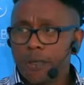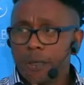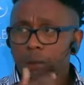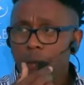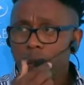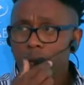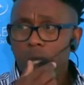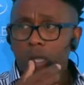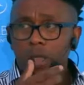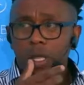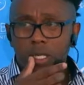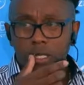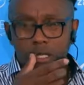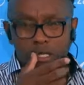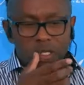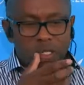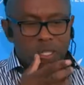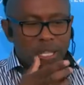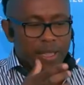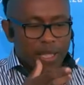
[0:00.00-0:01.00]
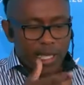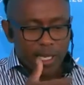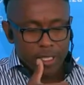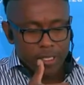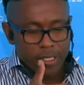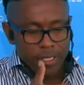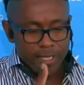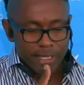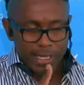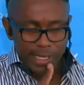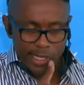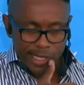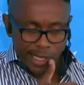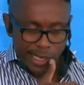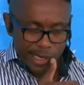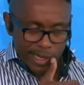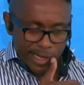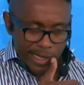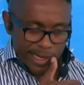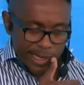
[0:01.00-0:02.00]
And that is the
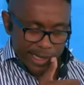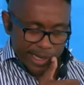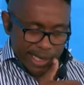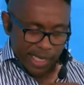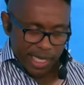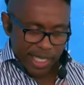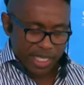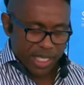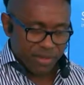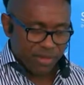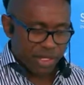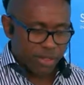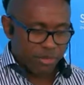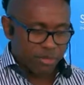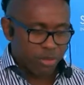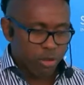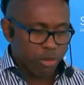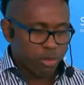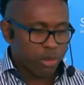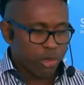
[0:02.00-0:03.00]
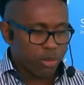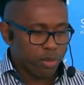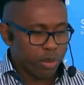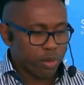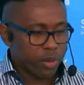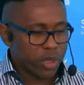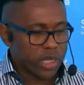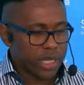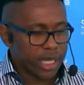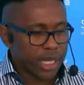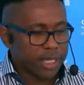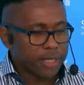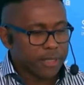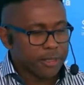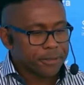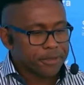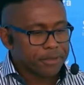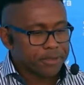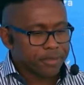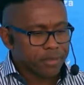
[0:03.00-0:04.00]
674 people we trained,
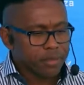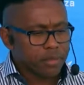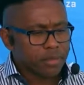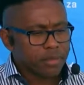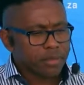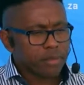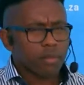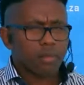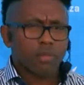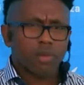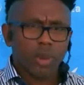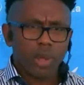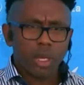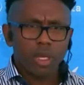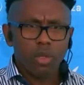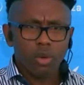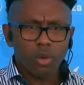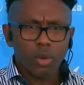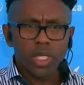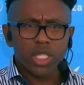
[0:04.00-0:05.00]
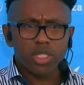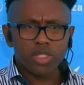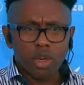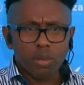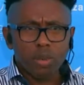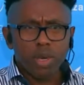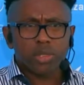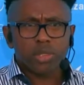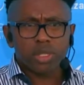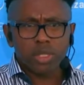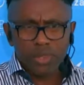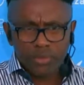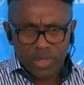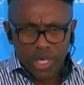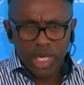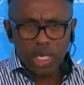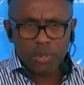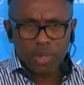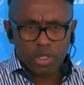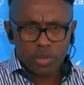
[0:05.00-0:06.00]
with a dropout rate of
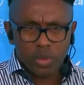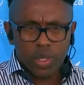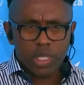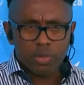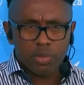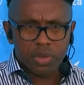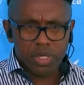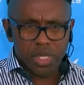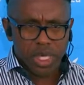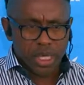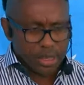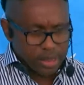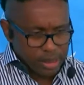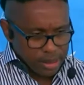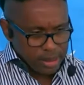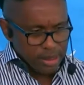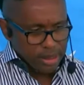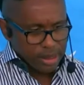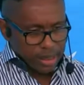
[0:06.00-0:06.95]
around about 20%.